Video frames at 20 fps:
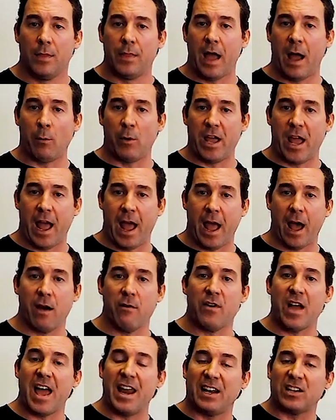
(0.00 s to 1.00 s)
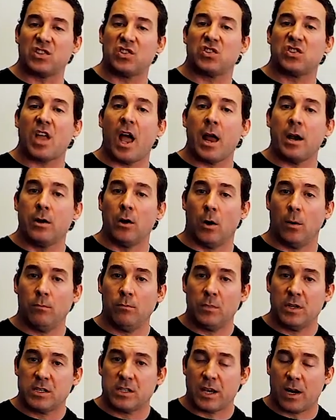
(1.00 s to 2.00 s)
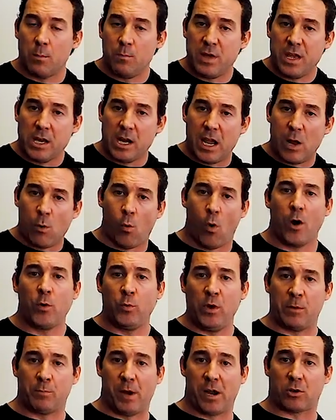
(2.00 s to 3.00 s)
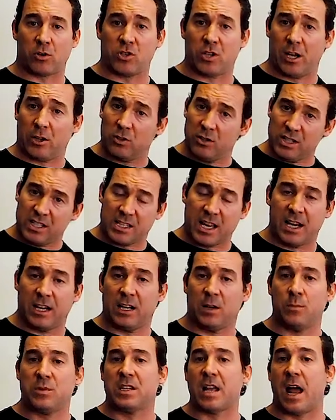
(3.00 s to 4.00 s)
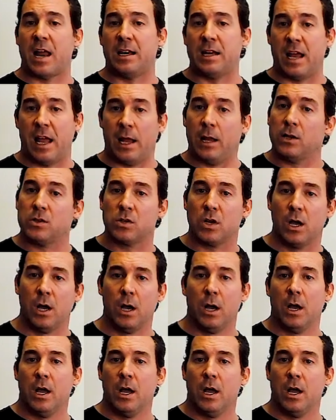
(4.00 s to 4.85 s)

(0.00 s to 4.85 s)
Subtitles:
that we have and extend them, instead of being a 1-week microcycle, extending them 10 days.